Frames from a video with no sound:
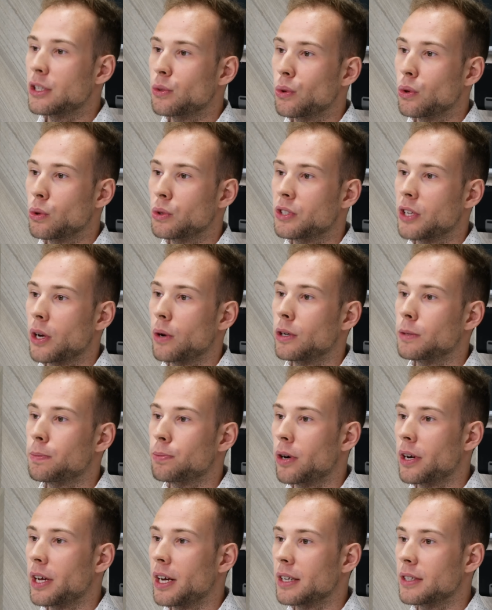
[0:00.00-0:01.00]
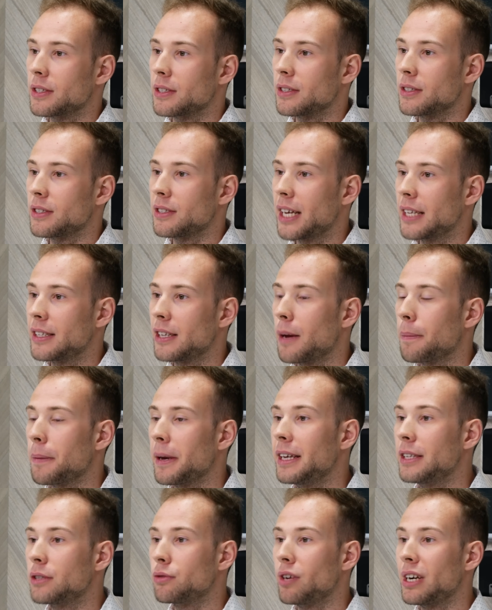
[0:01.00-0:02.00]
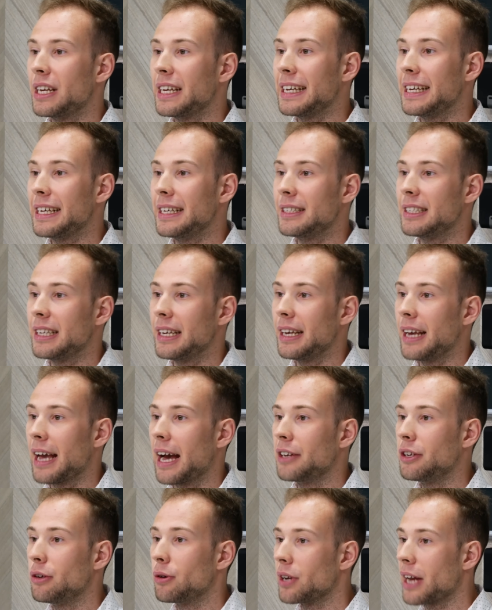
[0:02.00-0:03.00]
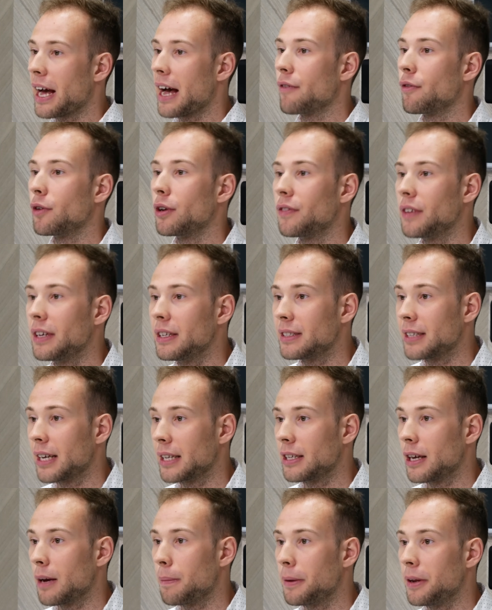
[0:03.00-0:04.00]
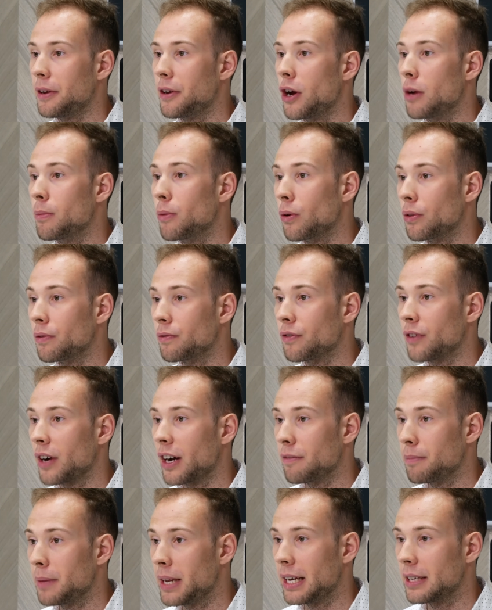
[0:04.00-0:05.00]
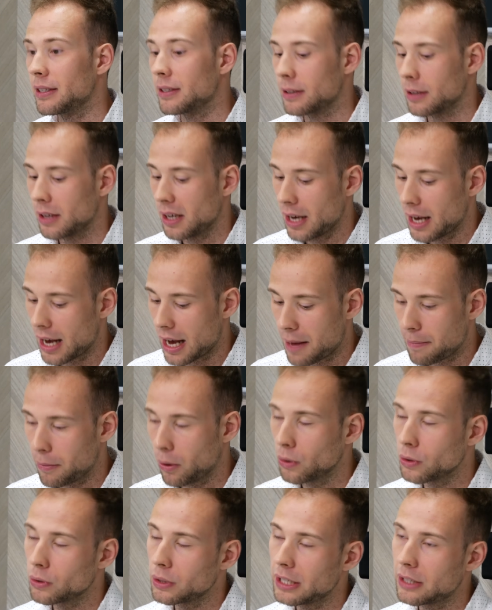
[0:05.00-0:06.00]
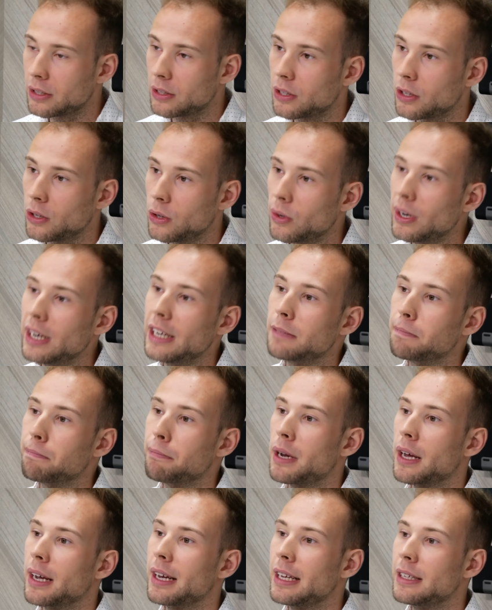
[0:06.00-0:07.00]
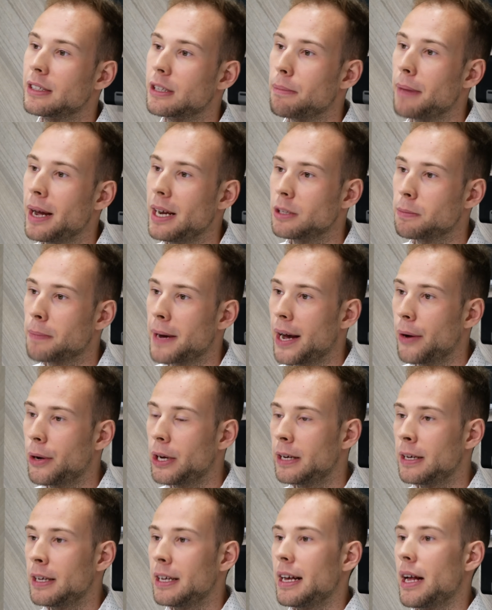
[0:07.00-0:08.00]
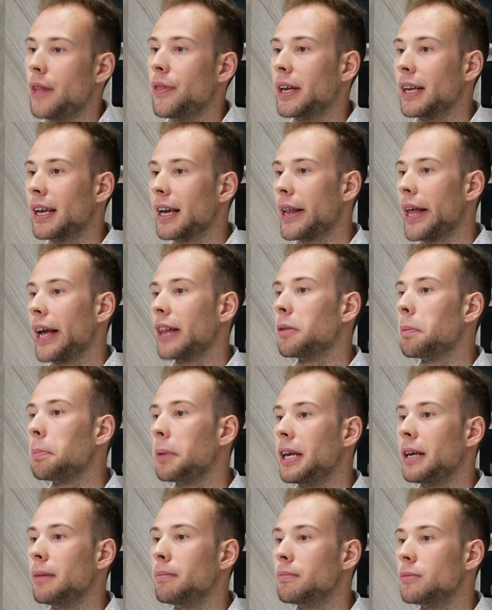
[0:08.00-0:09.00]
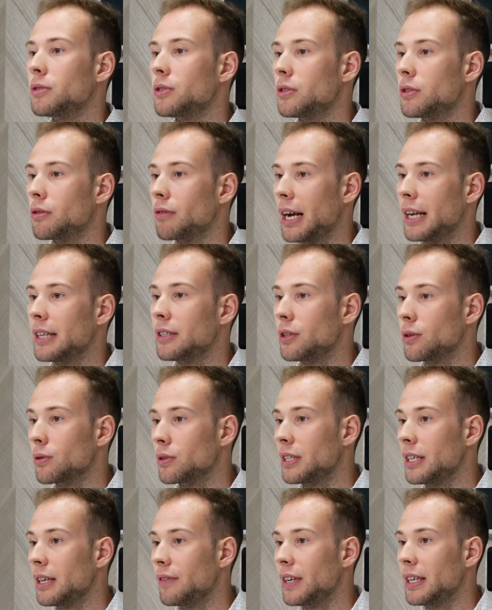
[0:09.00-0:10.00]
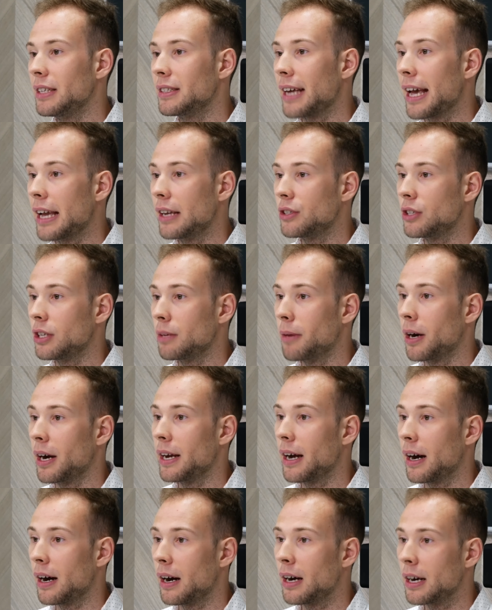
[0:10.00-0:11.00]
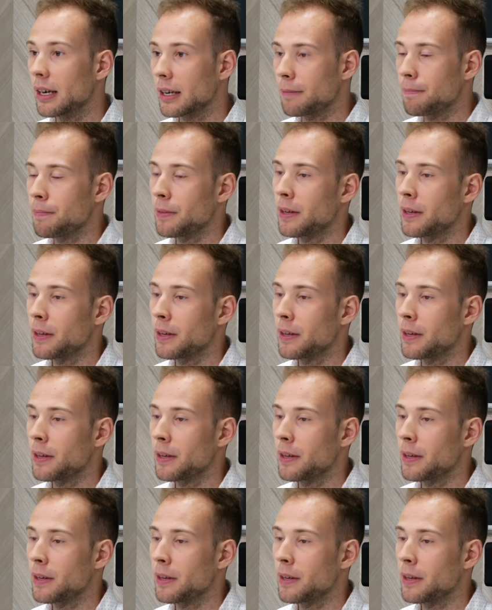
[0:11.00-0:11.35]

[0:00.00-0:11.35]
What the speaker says: As with all Sonos products, setup is really easy and you can have one of these set up in no more than 5 minutes. All you'll need to do is plug it into mains power and then connect the Beam directly to your TV's HDMI ARC.